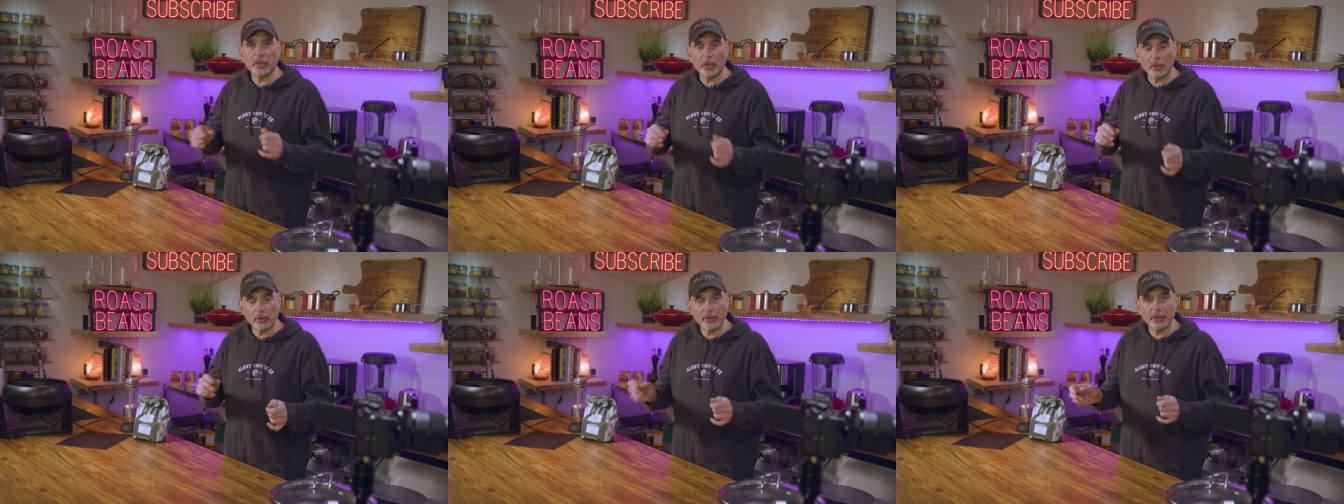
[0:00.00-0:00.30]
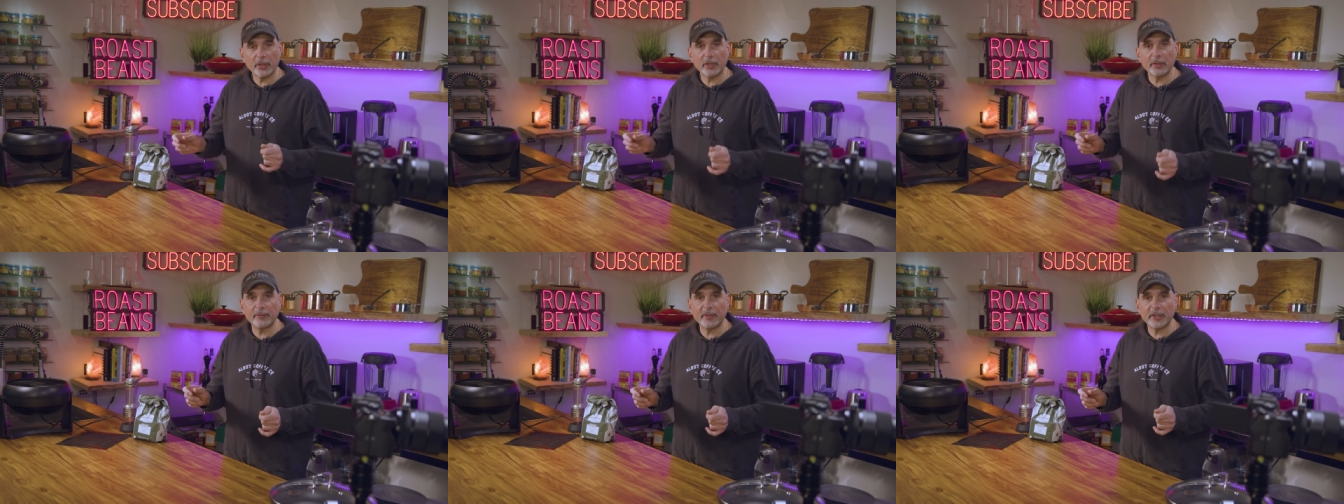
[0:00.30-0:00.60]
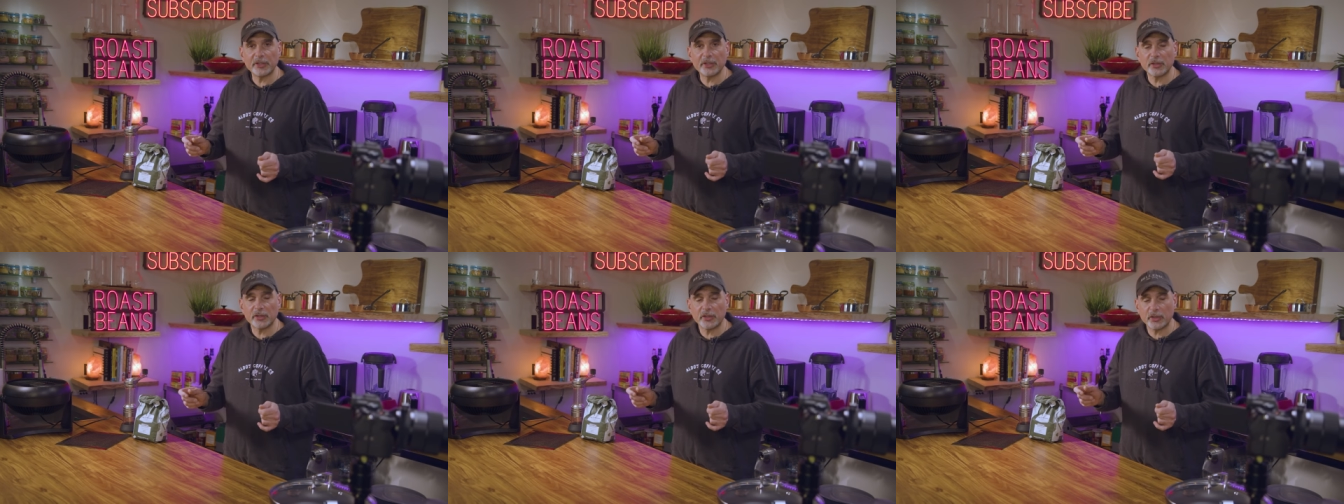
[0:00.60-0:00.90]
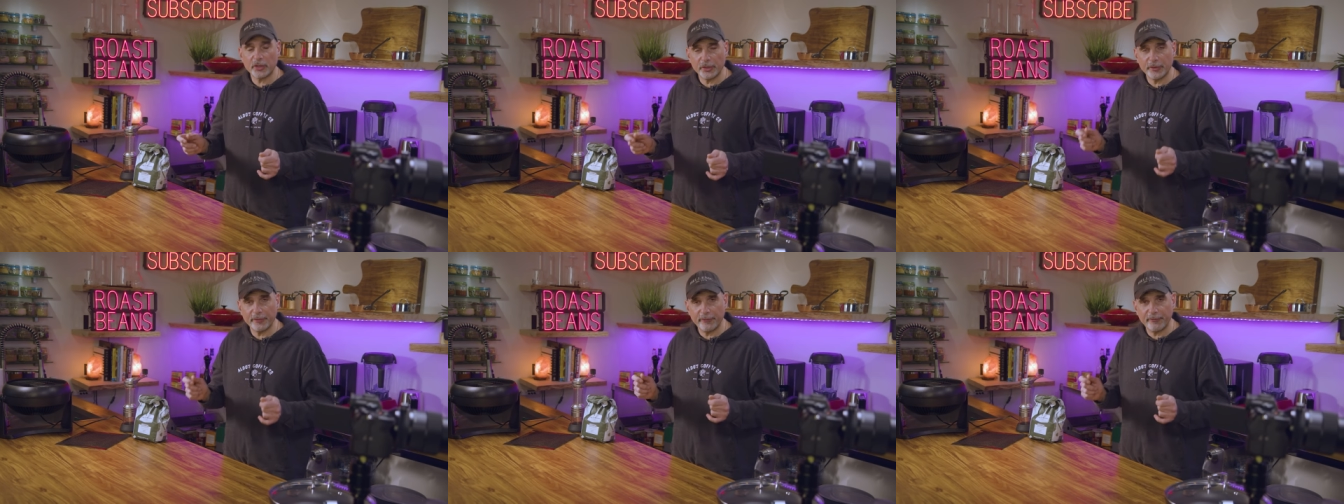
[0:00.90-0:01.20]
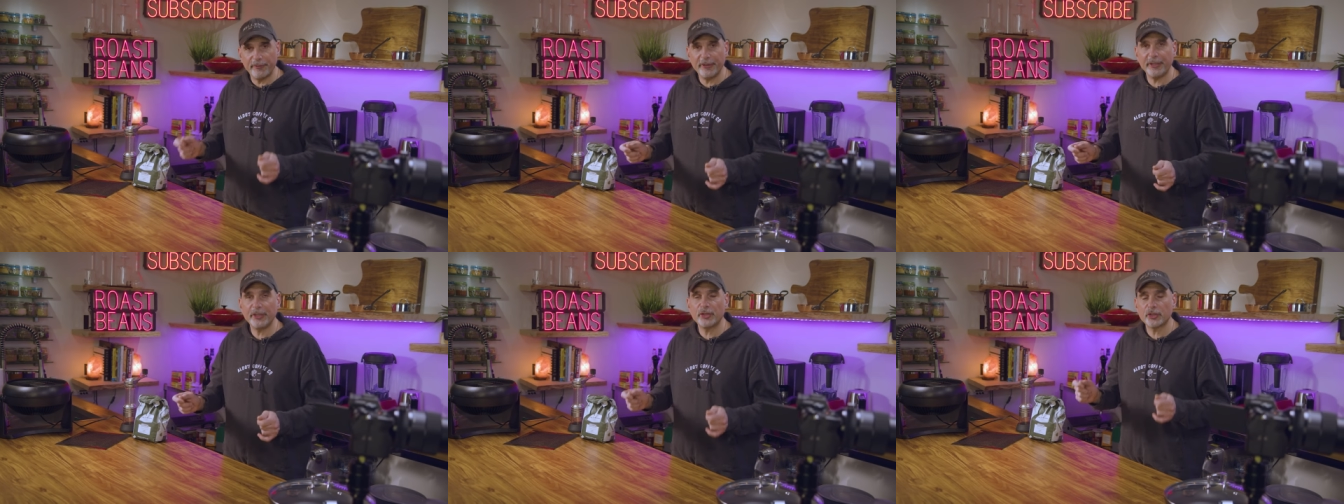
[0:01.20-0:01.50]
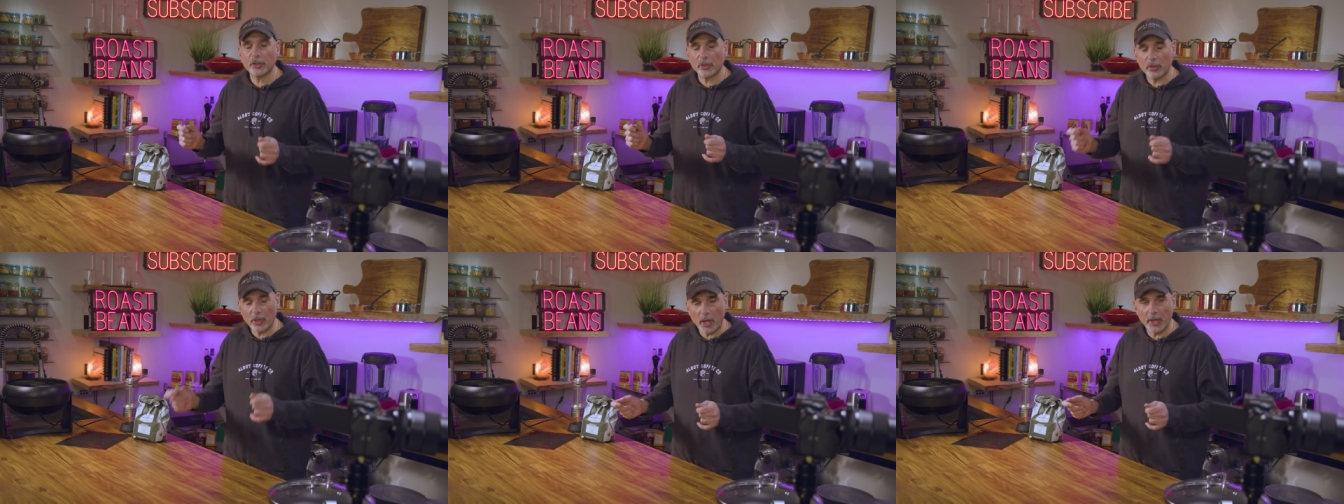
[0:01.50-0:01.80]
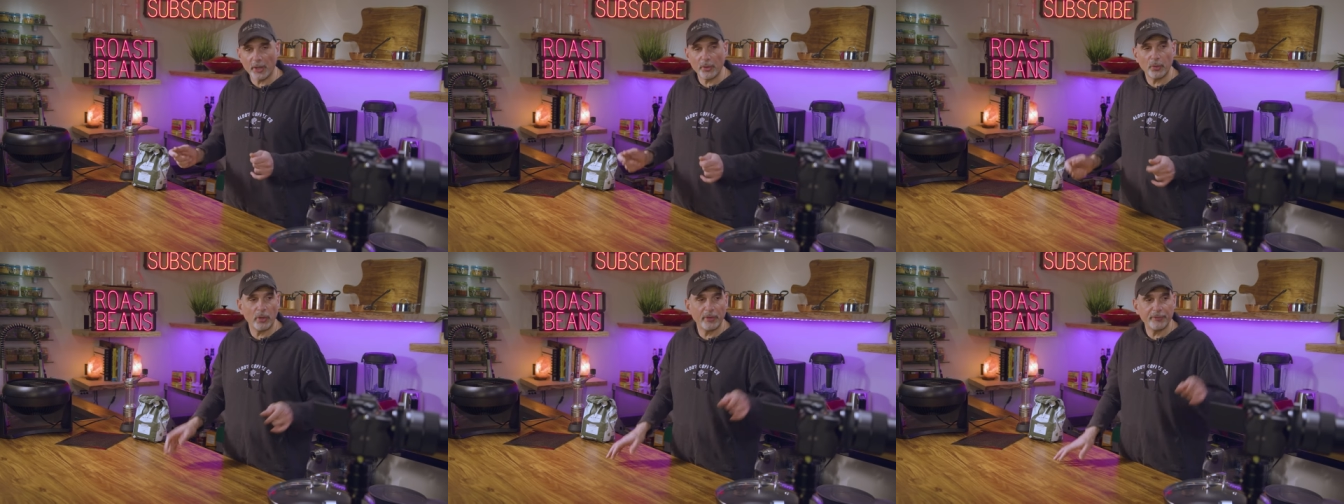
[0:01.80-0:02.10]
you could turn the convection
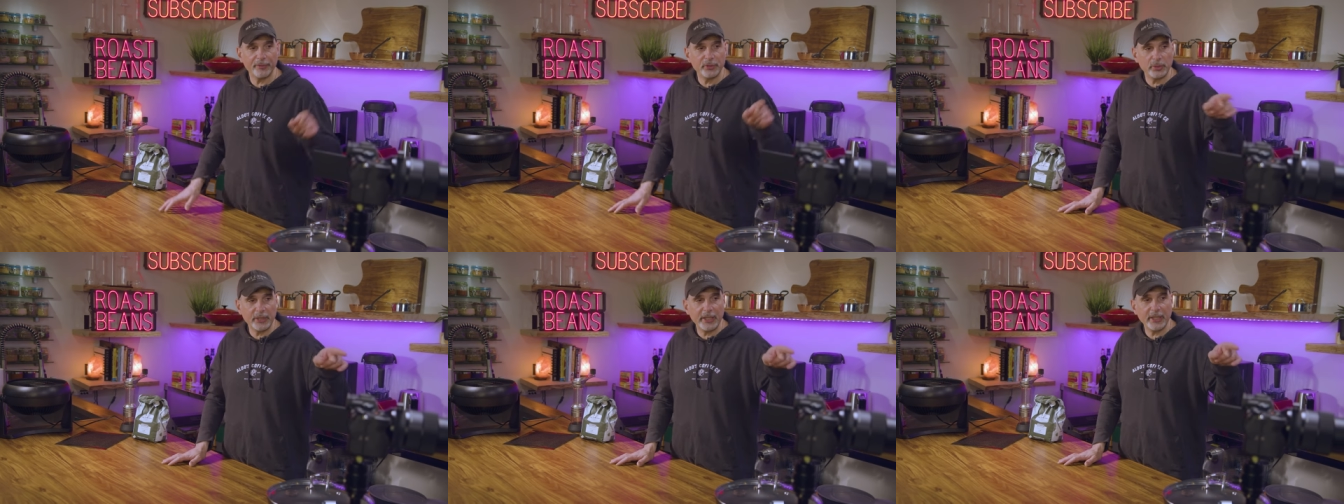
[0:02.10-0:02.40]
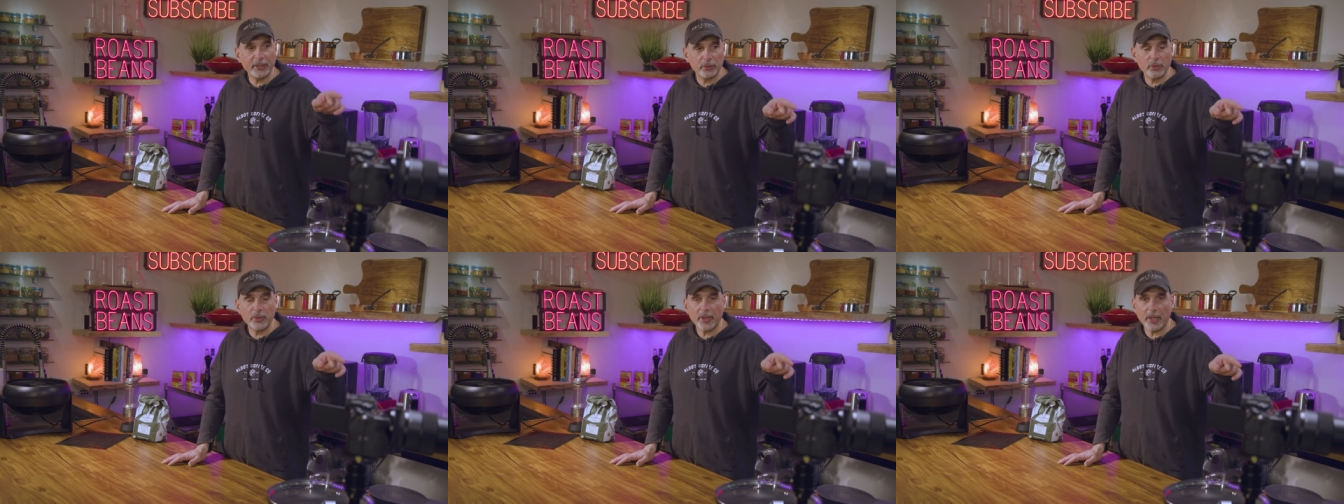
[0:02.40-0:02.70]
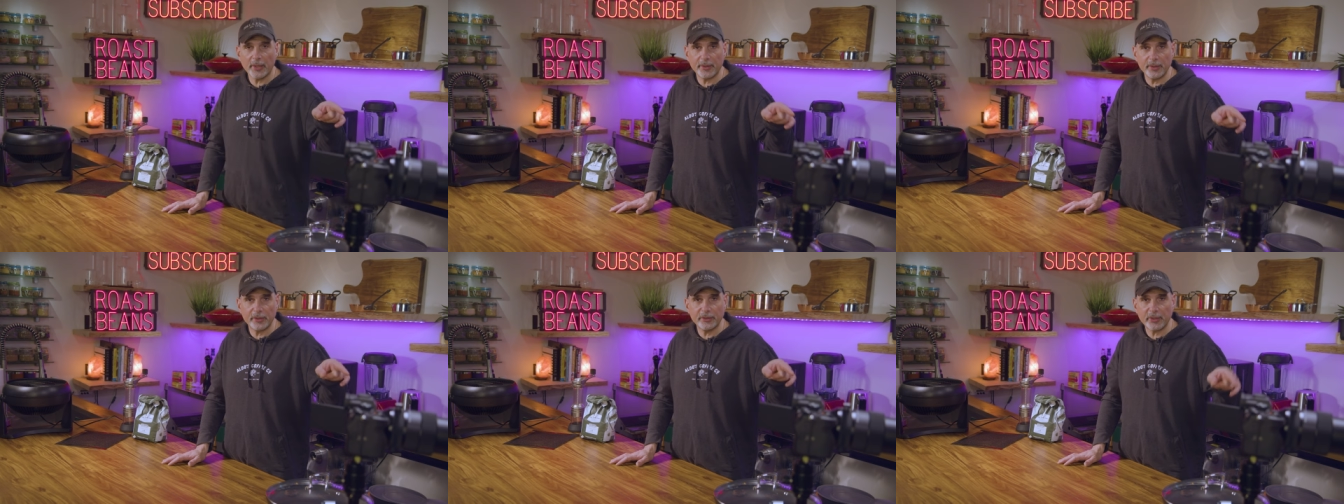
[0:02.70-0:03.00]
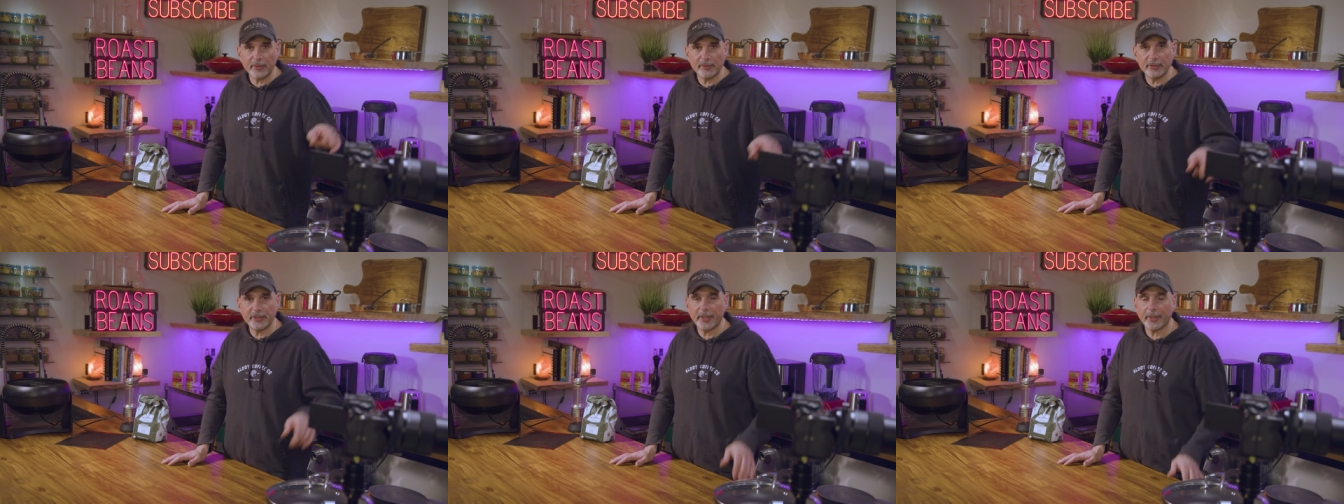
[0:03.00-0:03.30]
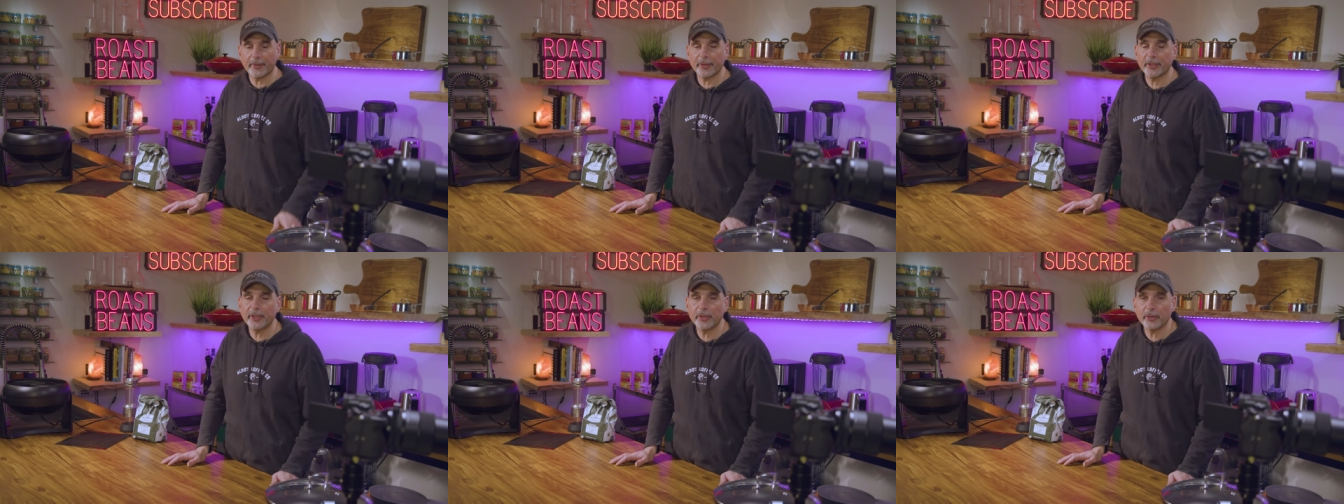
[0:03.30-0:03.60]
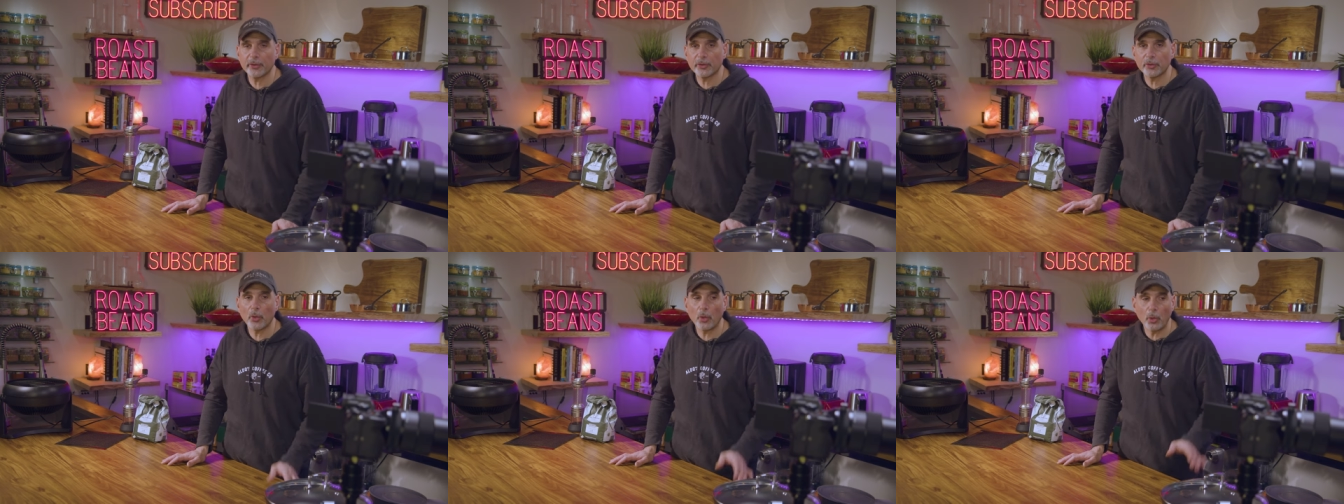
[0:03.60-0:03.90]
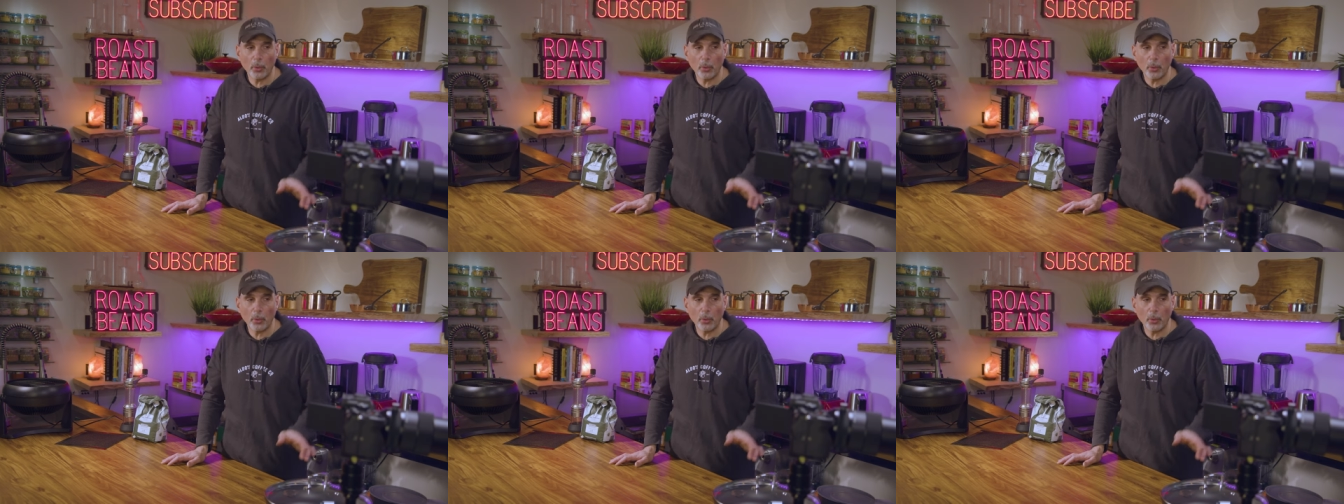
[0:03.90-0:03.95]
feature on and off. You can't do that on this oven down here.